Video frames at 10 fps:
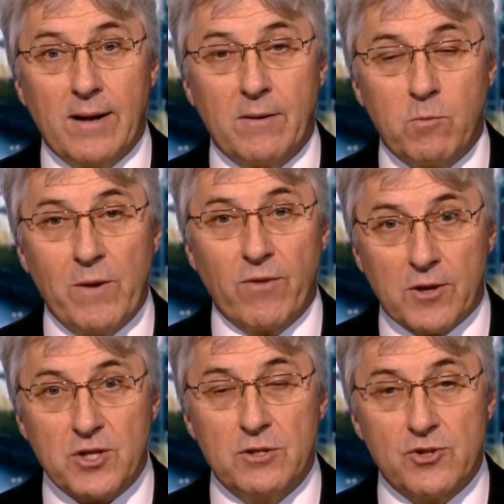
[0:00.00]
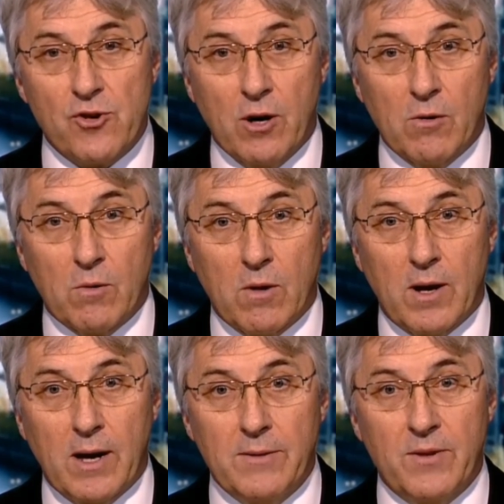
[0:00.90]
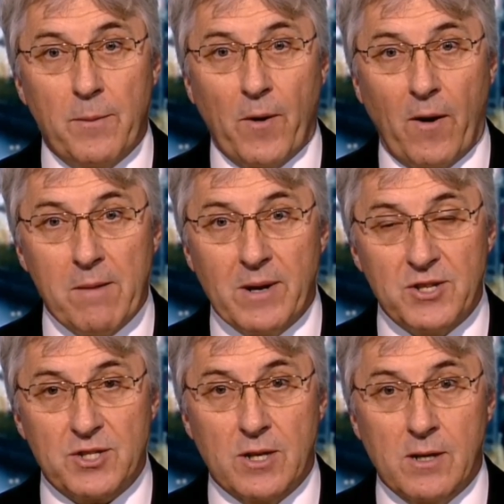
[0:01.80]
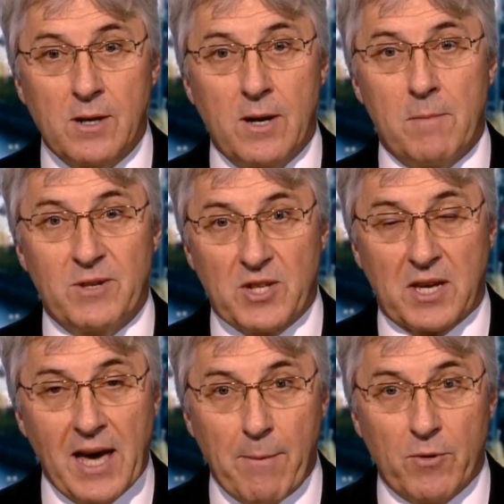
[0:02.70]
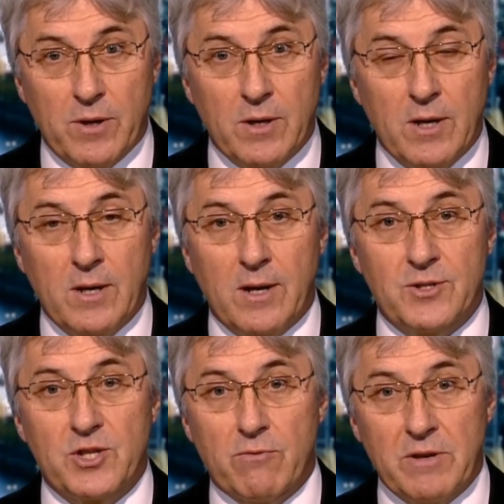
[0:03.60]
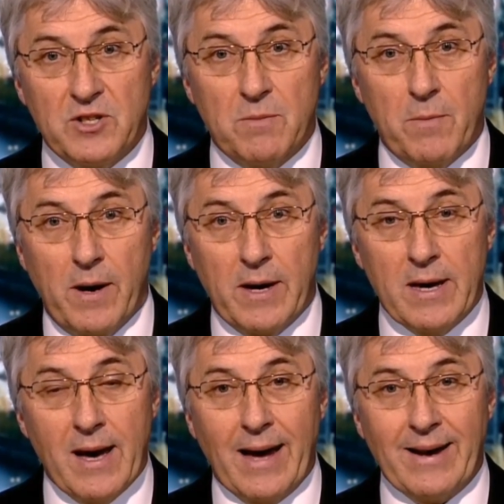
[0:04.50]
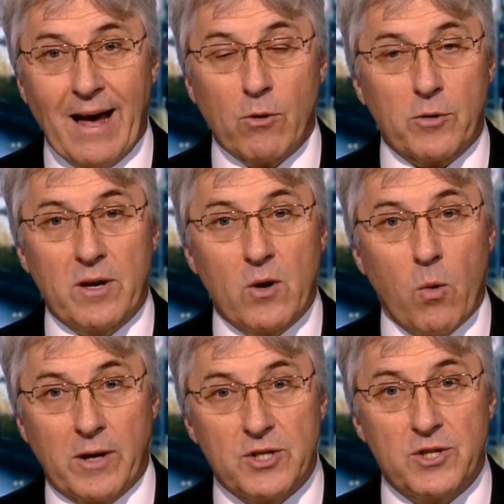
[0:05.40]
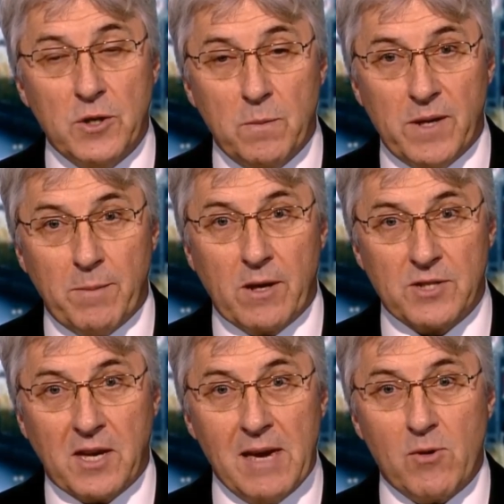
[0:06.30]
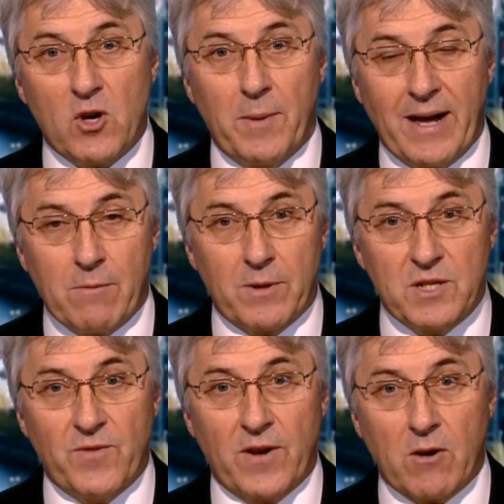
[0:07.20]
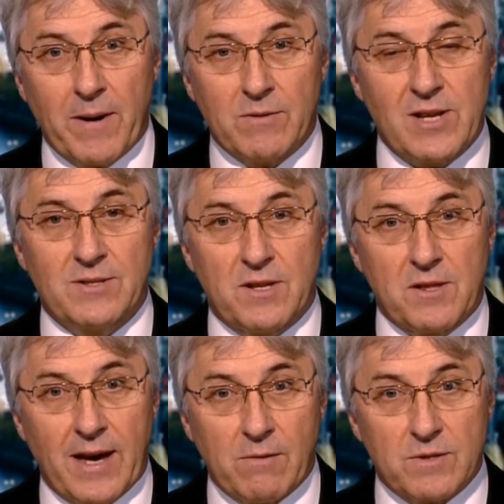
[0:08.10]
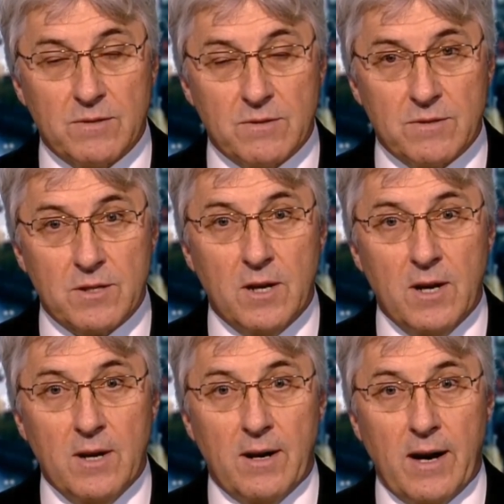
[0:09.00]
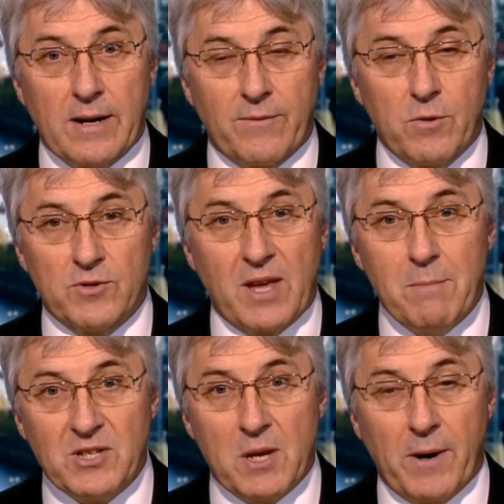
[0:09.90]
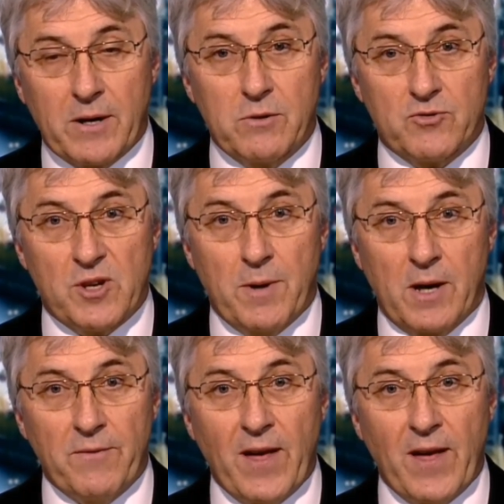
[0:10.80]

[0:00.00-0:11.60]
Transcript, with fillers: And we've lost control. And the Prime Minister, Mister Cameron, and Theresa May are now looking quite stupid because they keep coming out with this figure about tens of thousands. And, of course, they miss it by a country mile.